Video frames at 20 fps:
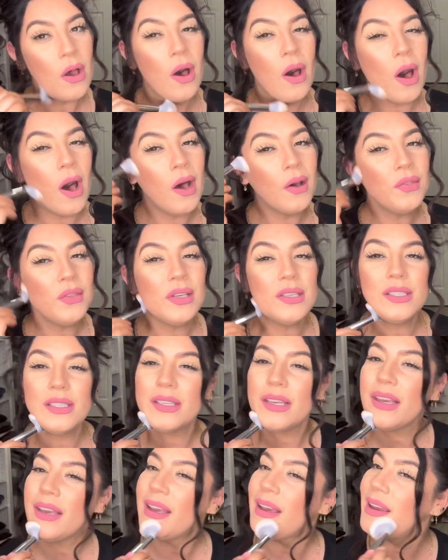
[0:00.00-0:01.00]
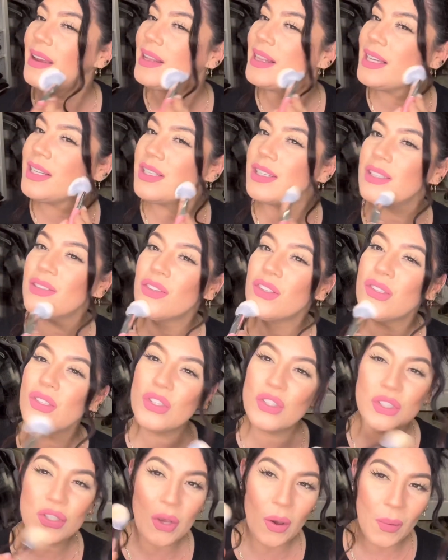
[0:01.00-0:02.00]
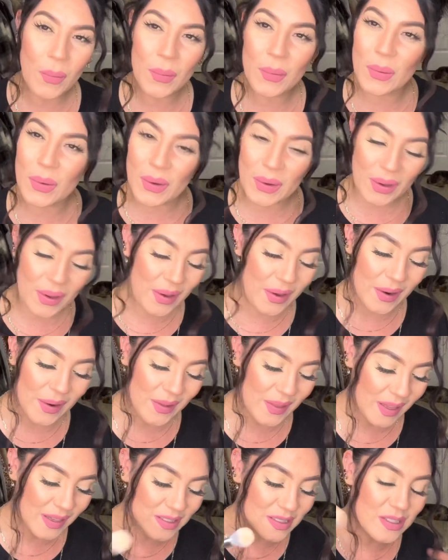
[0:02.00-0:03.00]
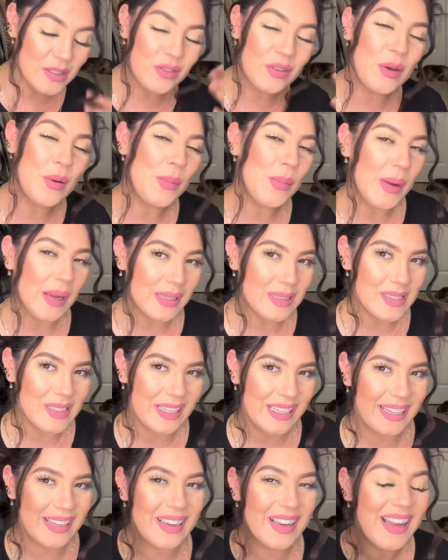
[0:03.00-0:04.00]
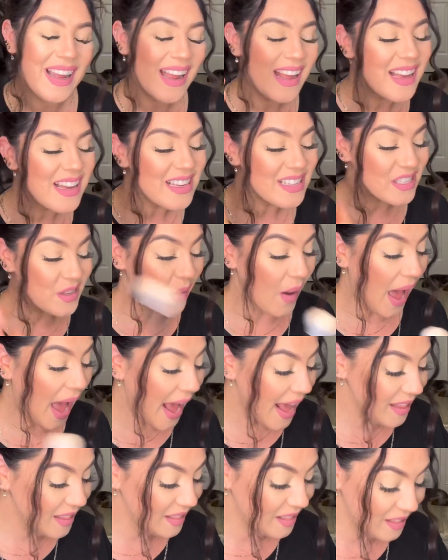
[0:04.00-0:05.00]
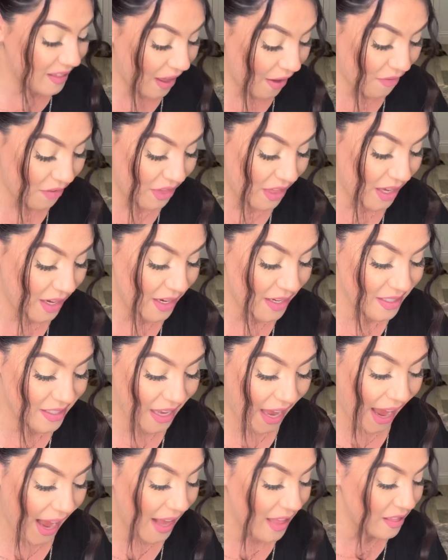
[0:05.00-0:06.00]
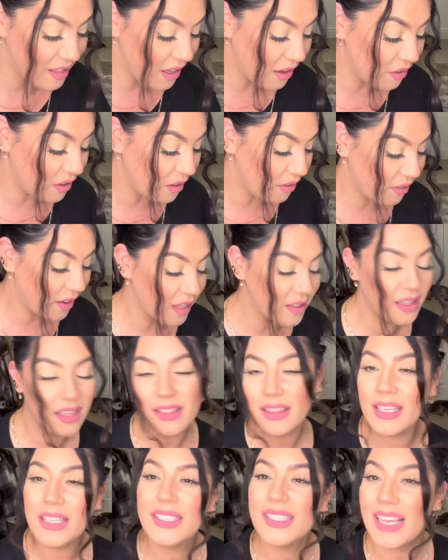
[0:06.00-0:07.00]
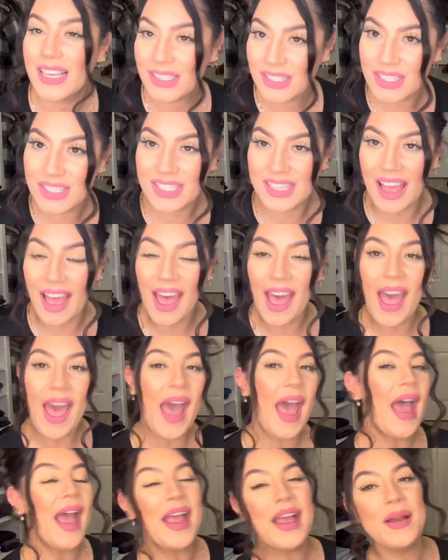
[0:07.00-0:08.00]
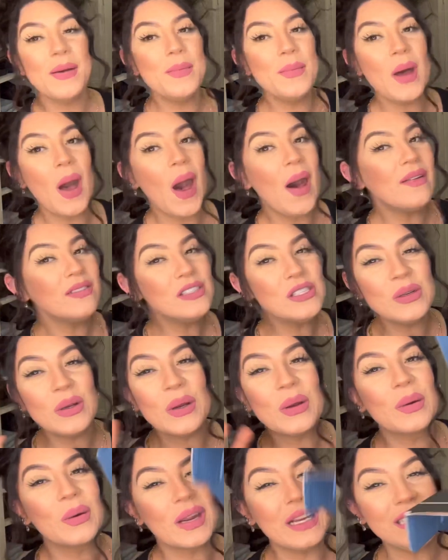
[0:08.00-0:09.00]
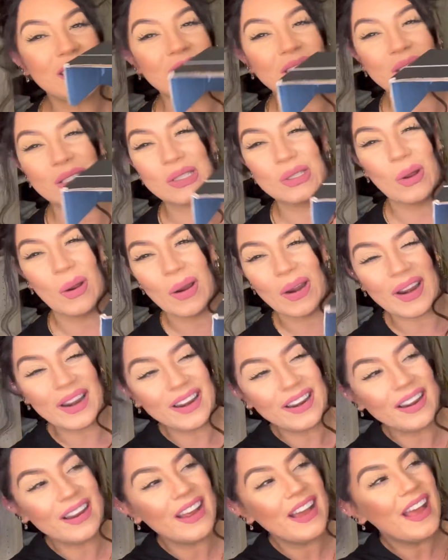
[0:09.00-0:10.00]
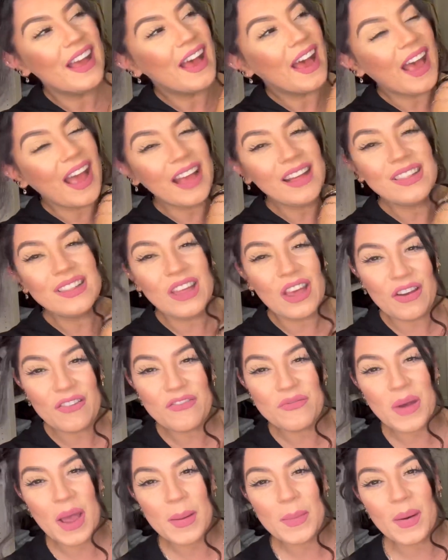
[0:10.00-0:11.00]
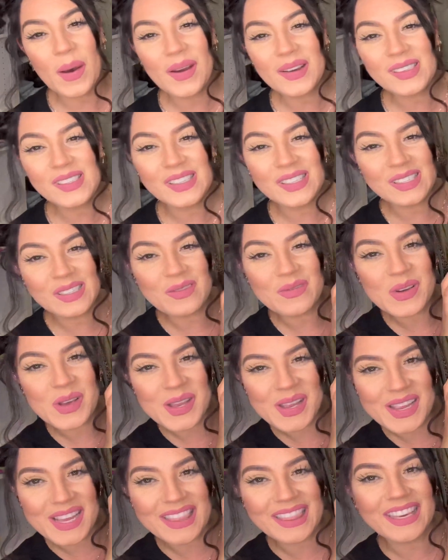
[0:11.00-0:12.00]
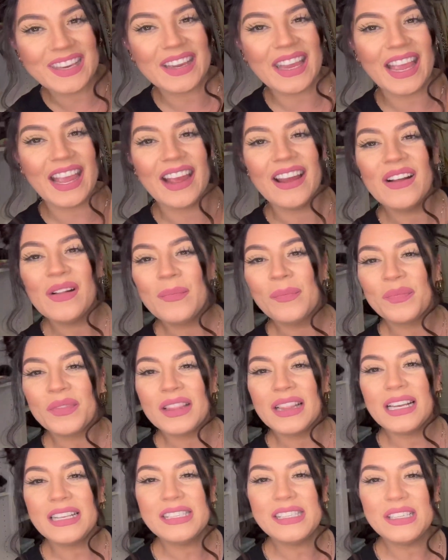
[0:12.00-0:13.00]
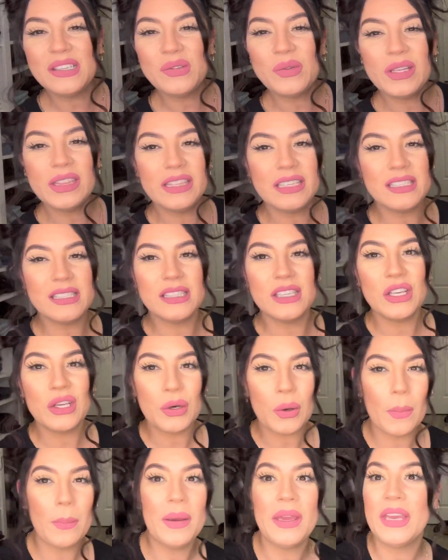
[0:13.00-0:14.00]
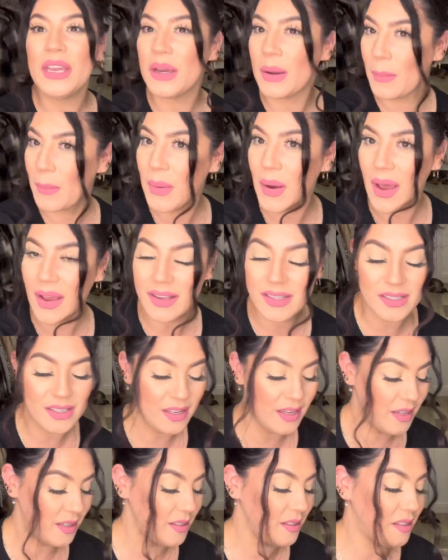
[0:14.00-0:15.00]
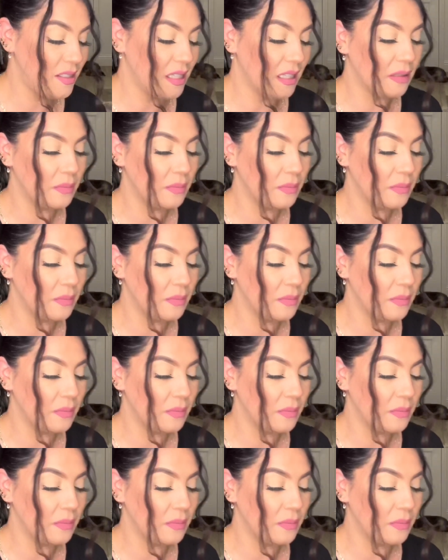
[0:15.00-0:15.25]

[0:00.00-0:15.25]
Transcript: on the skin. They just feel so good. They just feel amazing. So I love this. I love the fact that they sent us that. I am off to a great start. I love my box this month. Okay, let's see what this little pink box is.